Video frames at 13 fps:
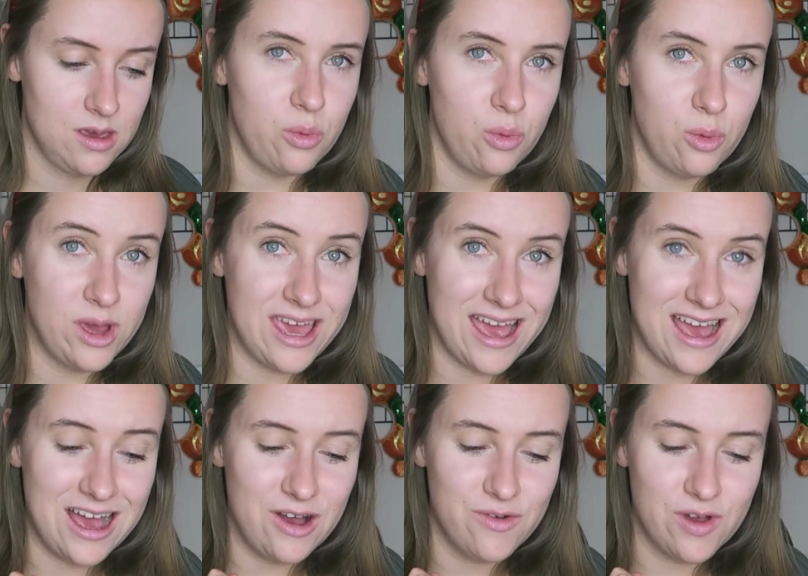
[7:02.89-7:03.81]
We
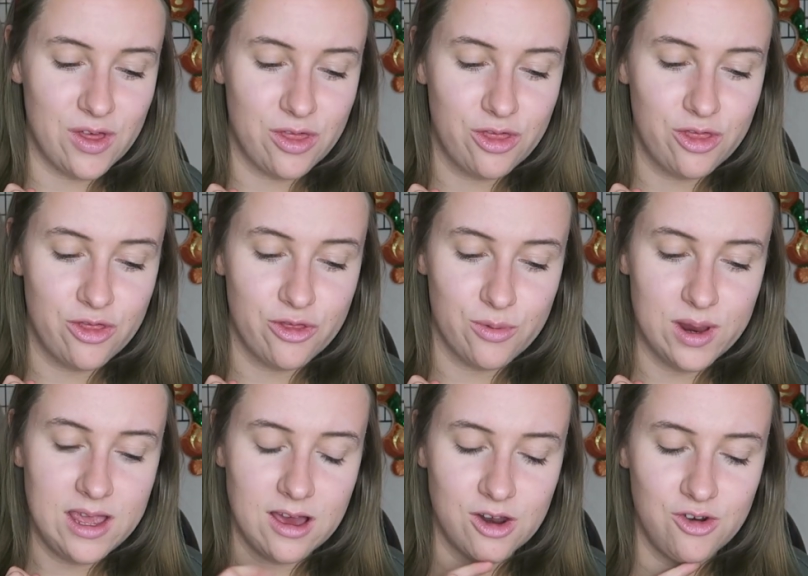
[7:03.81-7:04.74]
have
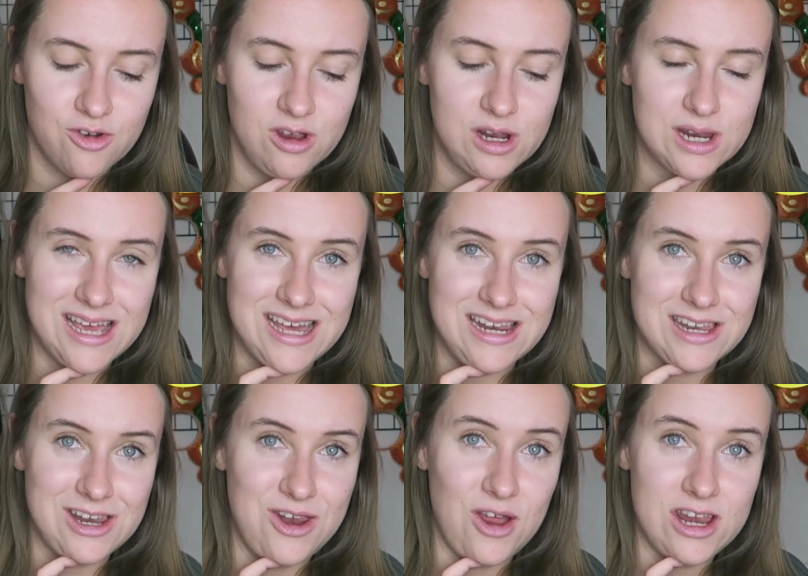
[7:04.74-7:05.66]

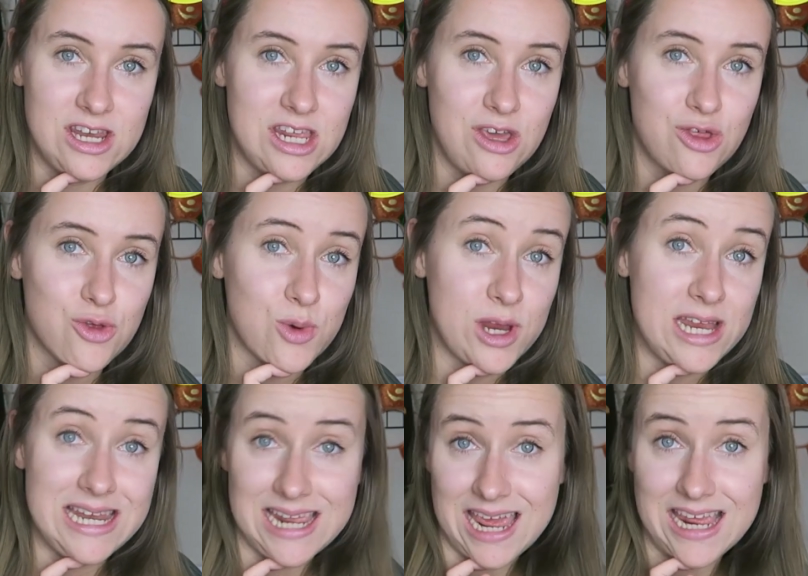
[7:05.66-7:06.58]

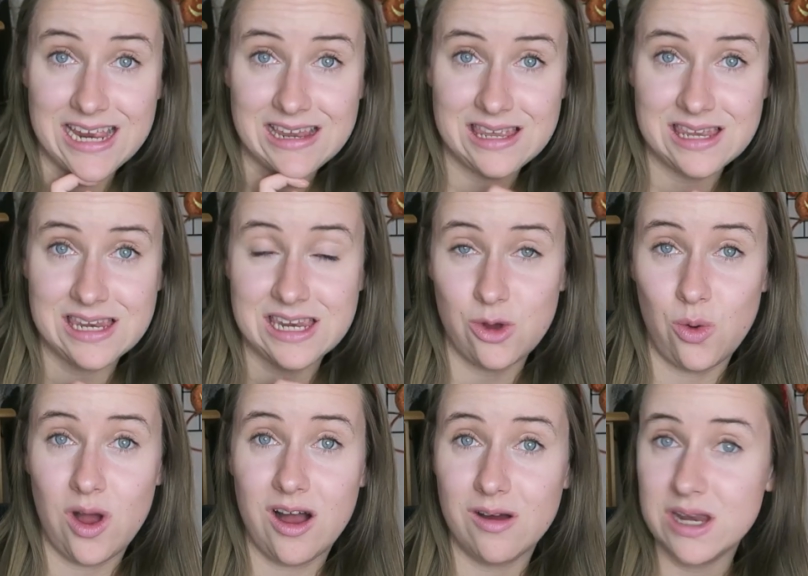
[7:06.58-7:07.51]
393 days
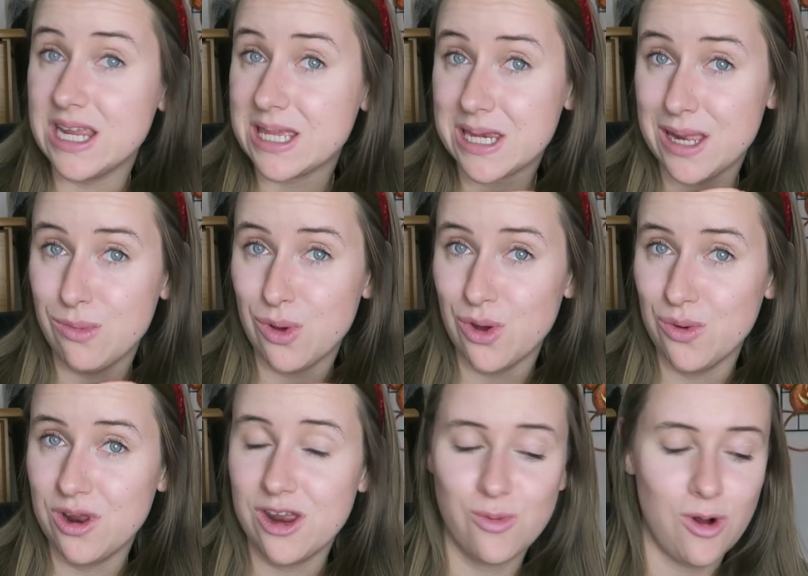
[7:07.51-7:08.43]
till our Disney
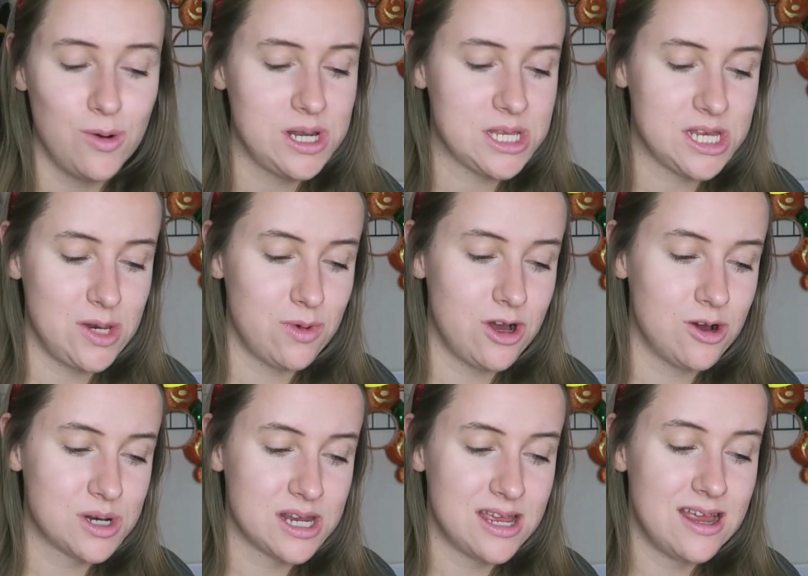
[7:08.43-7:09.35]
moon in Walt Disney
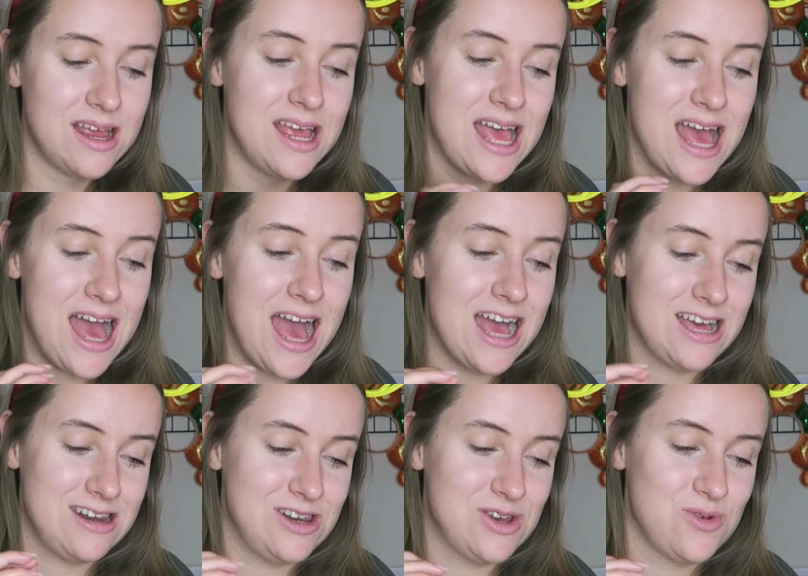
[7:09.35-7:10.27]
World,
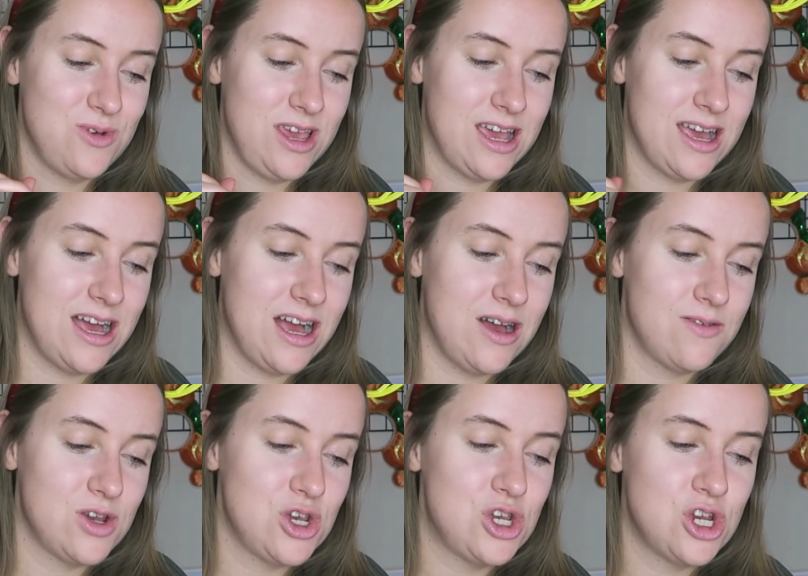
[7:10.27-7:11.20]
and we
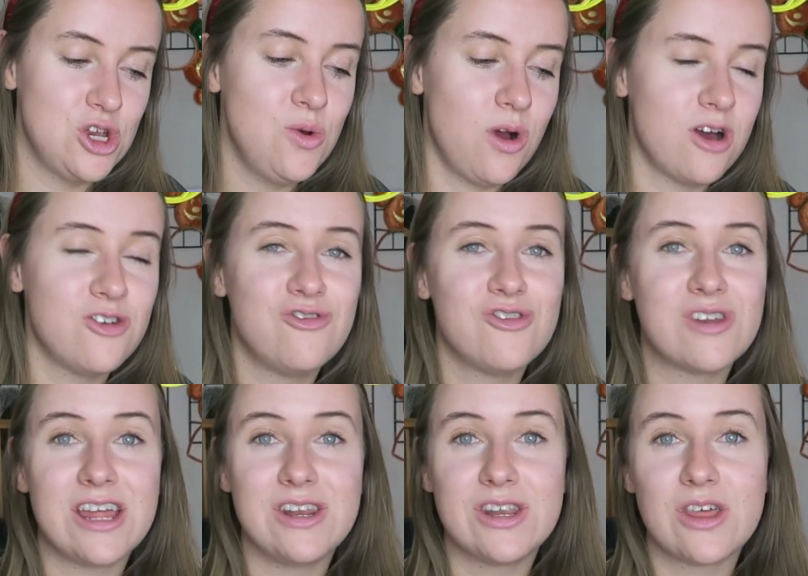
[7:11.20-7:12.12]
have
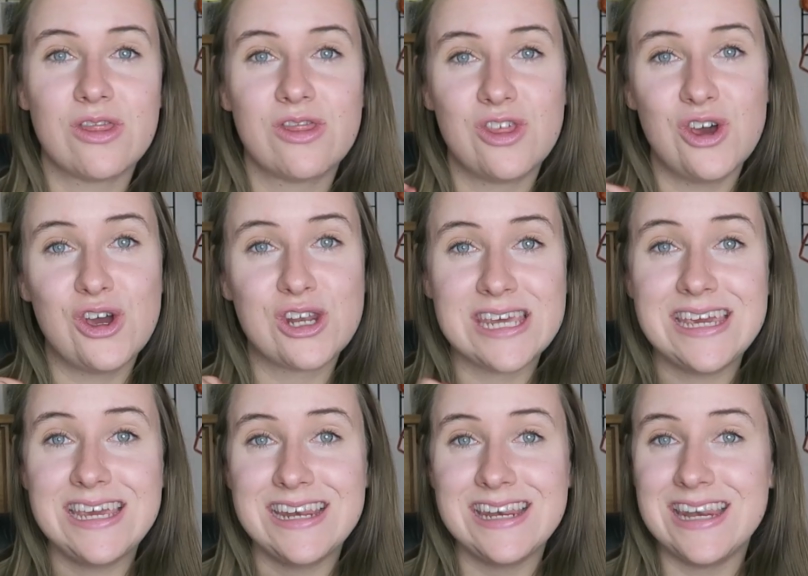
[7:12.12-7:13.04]

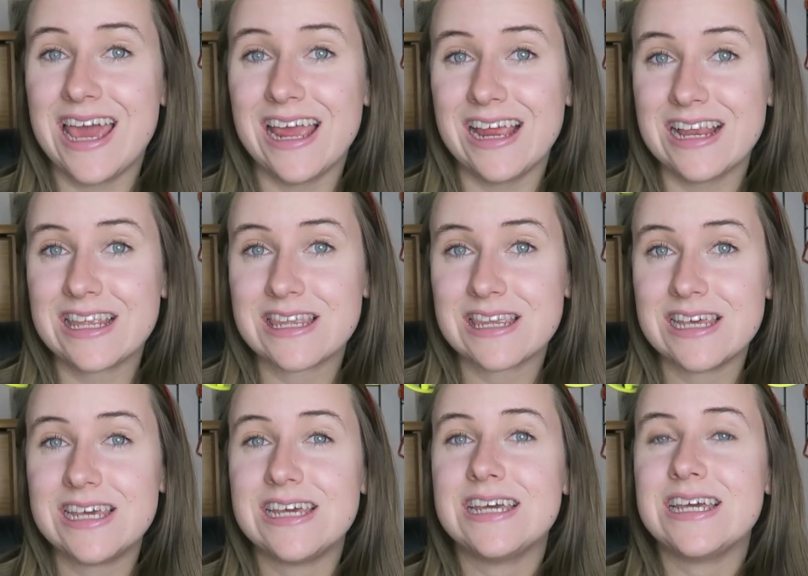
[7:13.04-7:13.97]
213 days
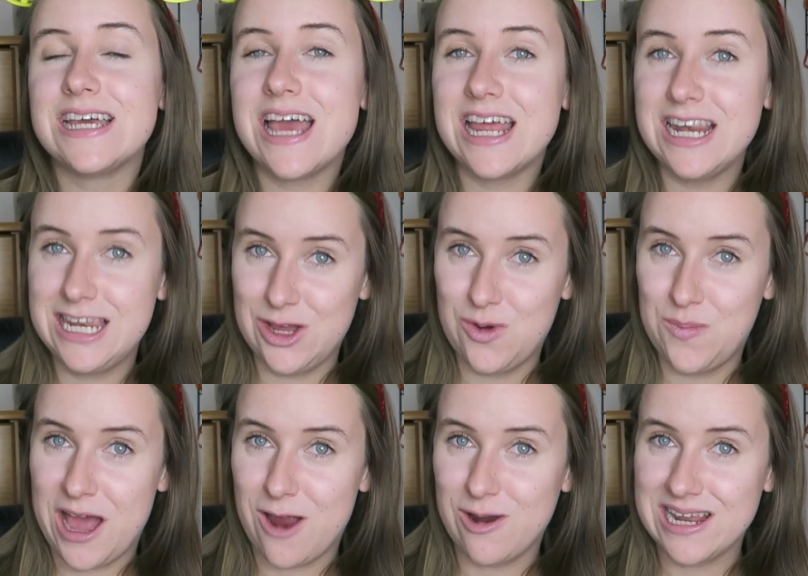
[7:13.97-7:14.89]
until
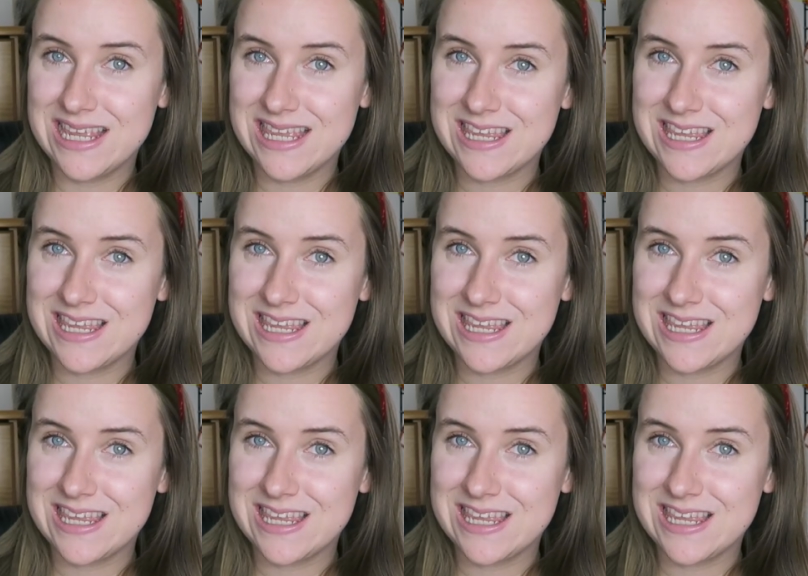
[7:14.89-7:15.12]
Paris.